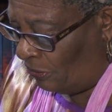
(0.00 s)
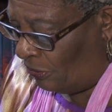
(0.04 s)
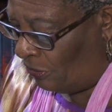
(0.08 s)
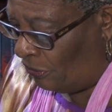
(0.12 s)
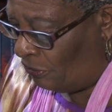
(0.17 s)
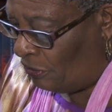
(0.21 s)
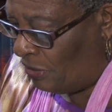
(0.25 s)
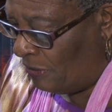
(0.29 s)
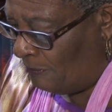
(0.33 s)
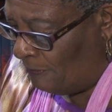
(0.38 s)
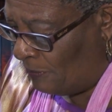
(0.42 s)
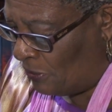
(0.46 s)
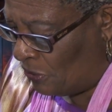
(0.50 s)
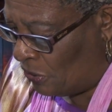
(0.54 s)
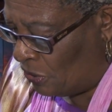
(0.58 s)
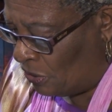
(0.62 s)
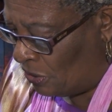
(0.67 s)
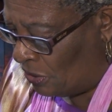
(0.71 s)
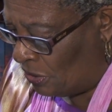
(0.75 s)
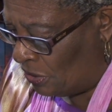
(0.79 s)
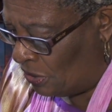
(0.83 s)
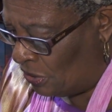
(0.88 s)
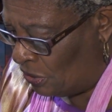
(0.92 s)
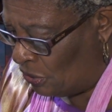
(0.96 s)
three
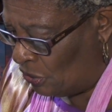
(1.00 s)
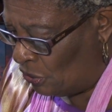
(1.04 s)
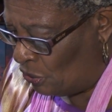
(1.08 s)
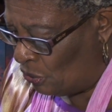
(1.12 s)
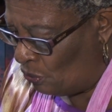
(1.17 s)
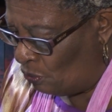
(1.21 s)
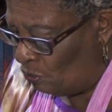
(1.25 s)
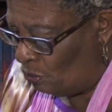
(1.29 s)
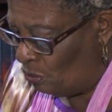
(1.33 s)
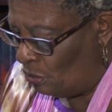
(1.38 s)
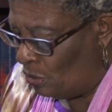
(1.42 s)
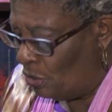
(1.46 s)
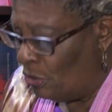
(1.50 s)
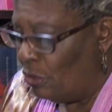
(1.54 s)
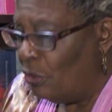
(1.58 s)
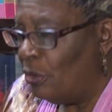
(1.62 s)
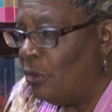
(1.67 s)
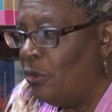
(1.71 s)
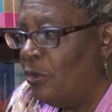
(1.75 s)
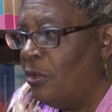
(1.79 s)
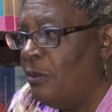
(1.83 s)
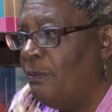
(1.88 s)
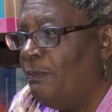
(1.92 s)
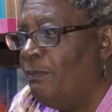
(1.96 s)
persons
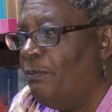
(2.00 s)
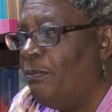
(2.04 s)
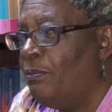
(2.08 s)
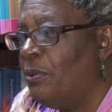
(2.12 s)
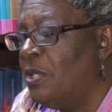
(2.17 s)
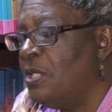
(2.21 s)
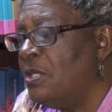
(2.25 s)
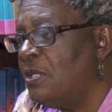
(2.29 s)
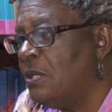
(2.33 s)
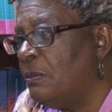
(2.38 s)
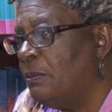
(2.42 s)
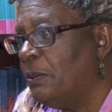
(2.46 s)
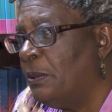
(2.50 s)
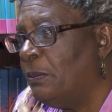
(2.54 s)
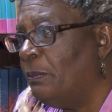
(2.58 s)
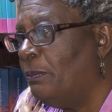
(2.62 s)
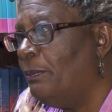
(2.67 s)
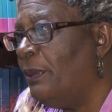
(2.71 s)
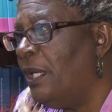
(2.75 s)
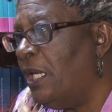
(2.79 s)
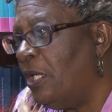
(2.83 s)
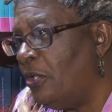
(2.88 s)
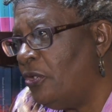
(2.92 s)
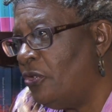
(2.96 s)
were the principal
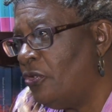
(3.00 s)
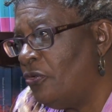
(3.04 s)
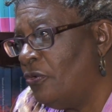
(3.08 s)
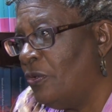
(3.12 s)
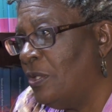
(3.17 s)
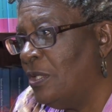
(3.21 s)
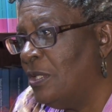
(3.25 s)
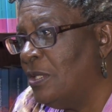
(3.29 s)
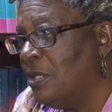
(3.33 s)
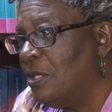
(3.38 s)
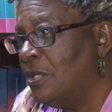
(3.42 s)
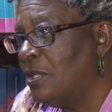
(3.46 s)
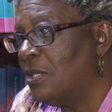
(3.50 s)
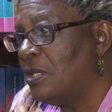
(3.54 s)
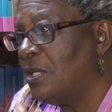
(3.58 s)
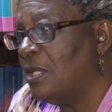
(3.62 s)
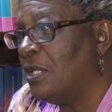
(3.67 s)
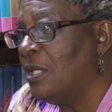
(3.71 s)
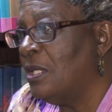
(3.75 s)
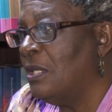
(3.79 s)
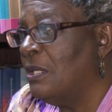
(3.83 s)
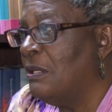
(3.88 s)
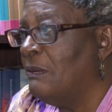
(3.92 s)
patrons